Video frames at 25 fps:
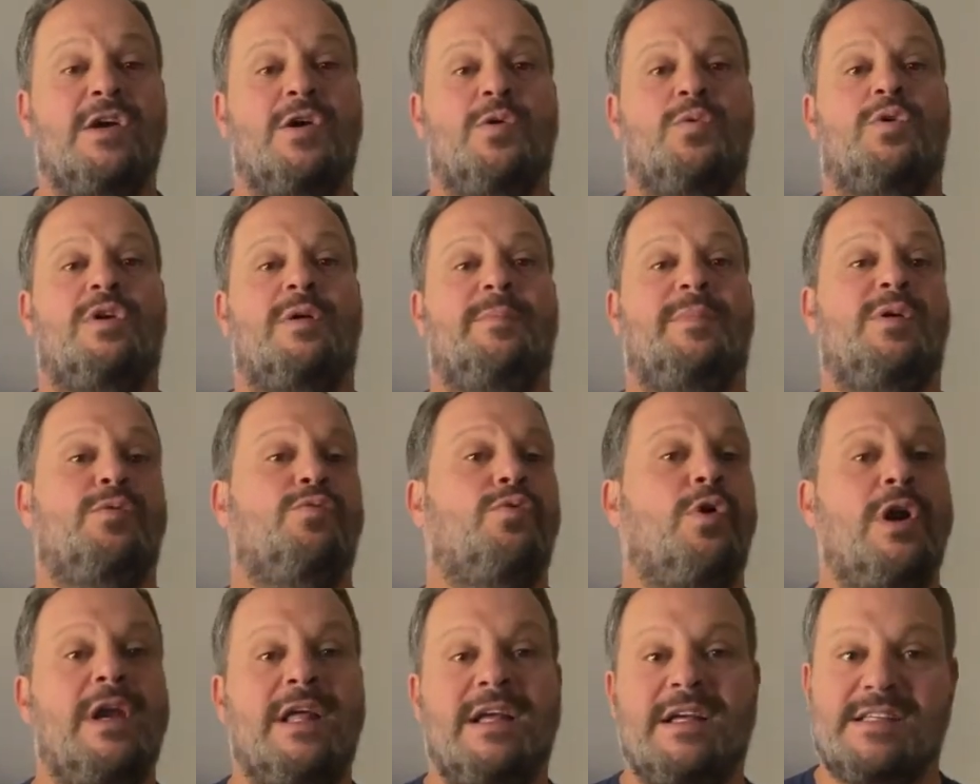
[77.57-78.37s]
Will it be
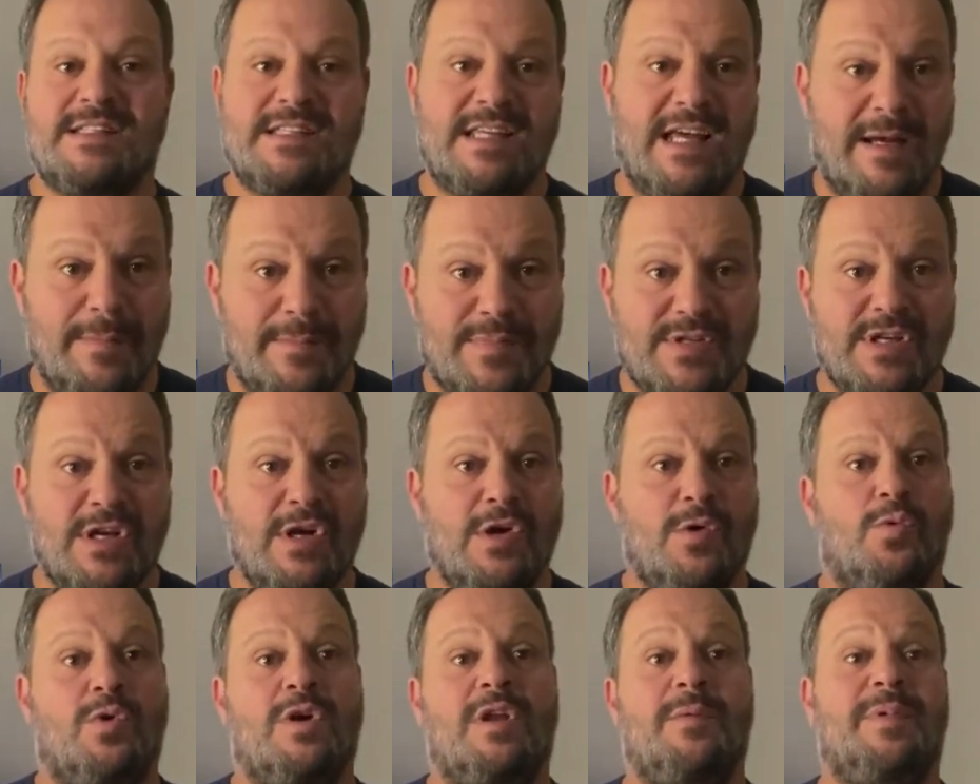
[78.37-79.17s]
rolling subs?
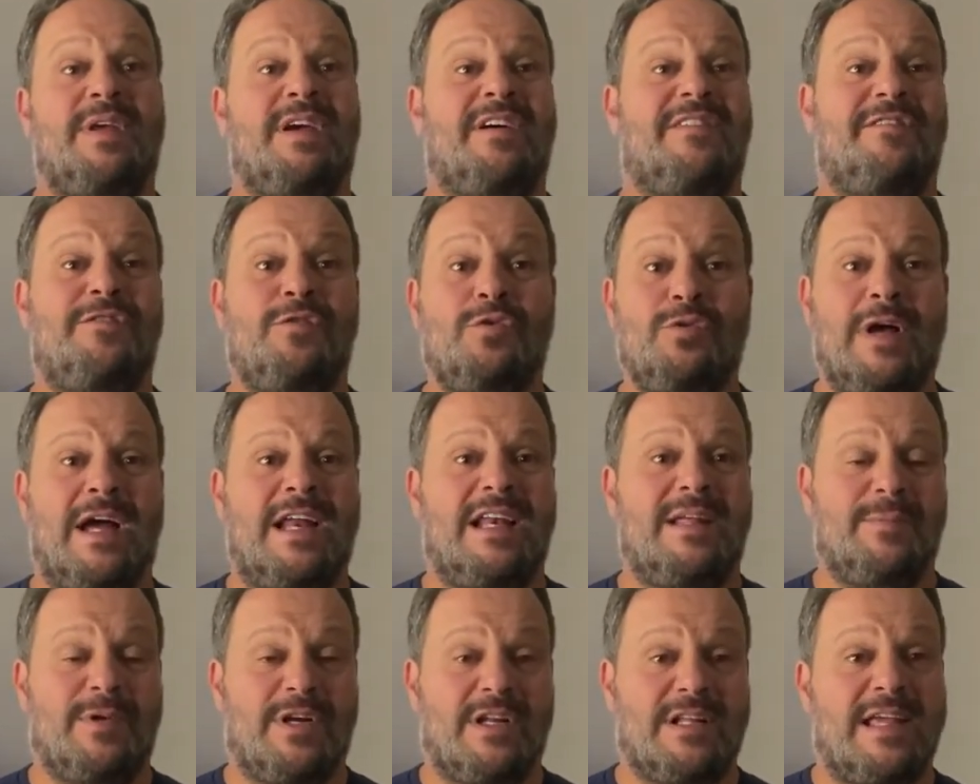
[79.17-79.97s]
Will it be a full
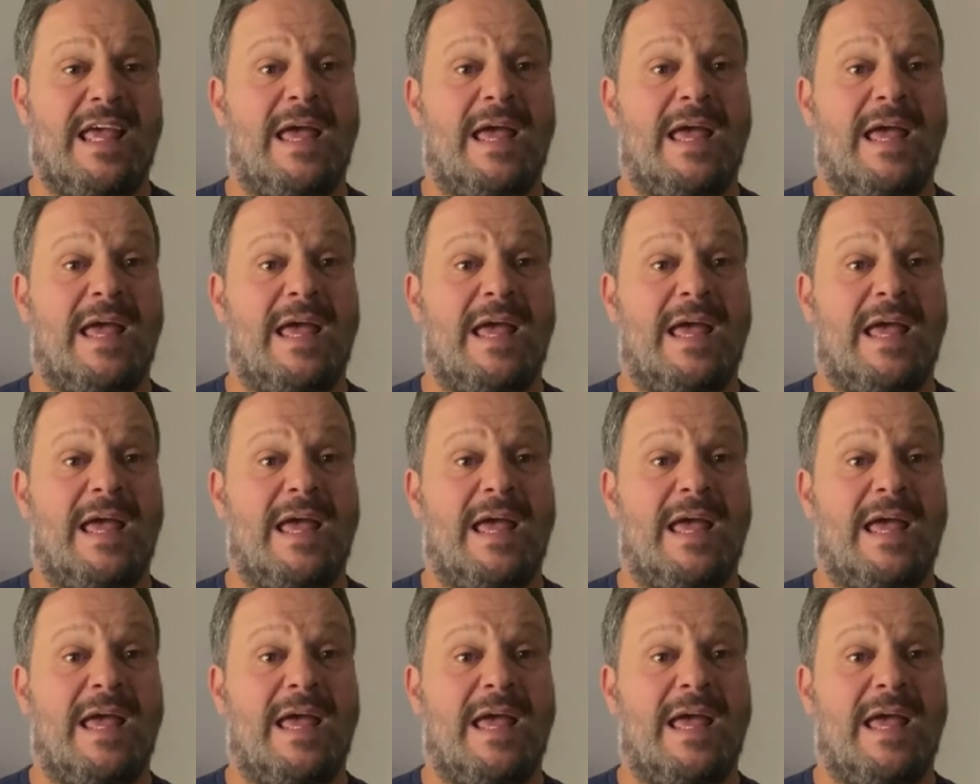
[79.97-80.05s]
80-minute